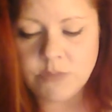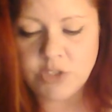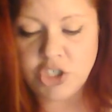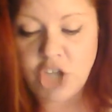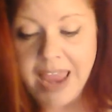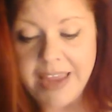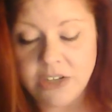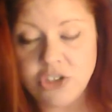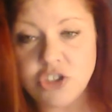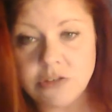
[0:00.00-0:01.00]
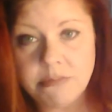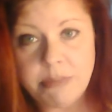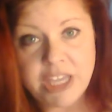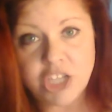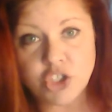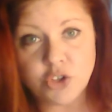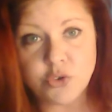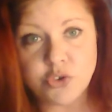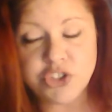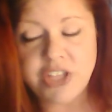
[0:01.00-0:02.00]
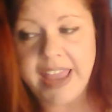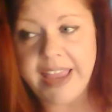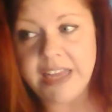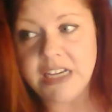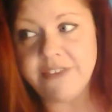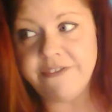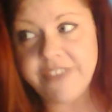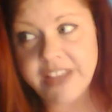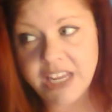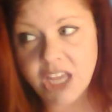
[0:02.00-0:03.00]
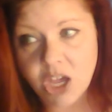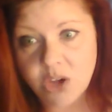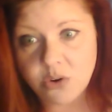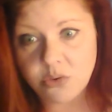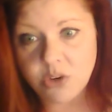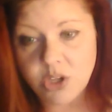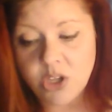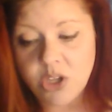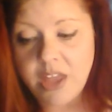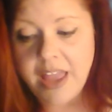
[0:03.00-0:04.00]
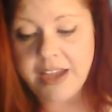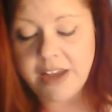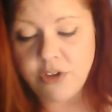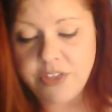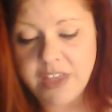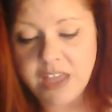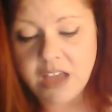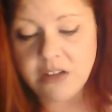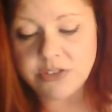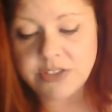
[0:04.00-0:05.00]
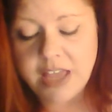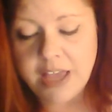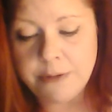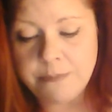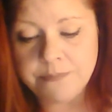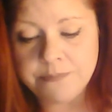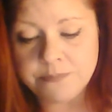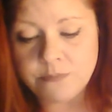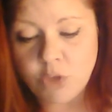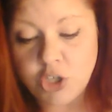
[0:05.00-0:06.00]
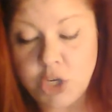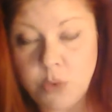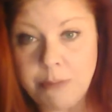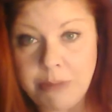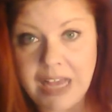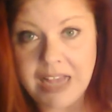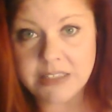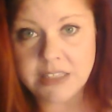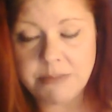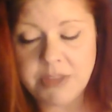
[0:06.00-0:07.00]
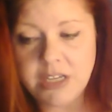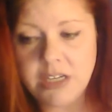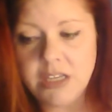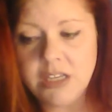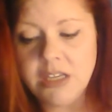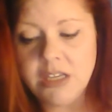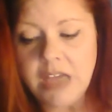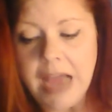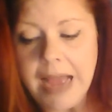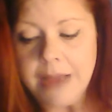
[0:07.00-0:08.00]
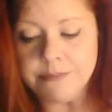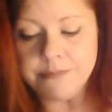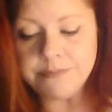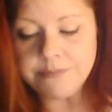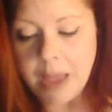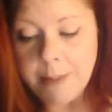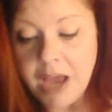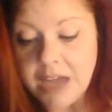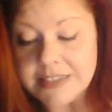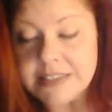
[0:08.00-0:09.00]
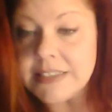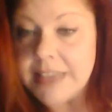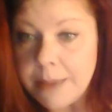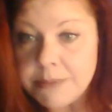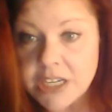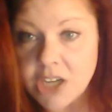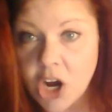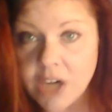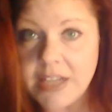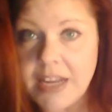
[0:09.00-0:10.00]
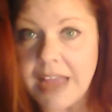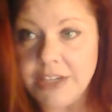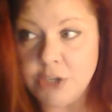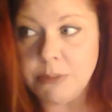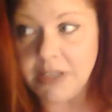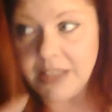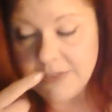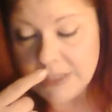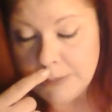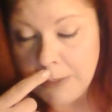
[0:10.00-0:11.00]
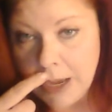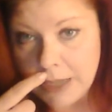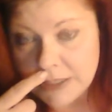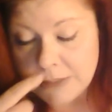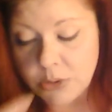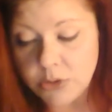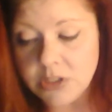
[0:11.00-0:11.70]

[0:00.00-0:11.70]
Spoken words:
change pictures and video and everything else to imply something. I'm not a skeptic on it. I do believe it's possible,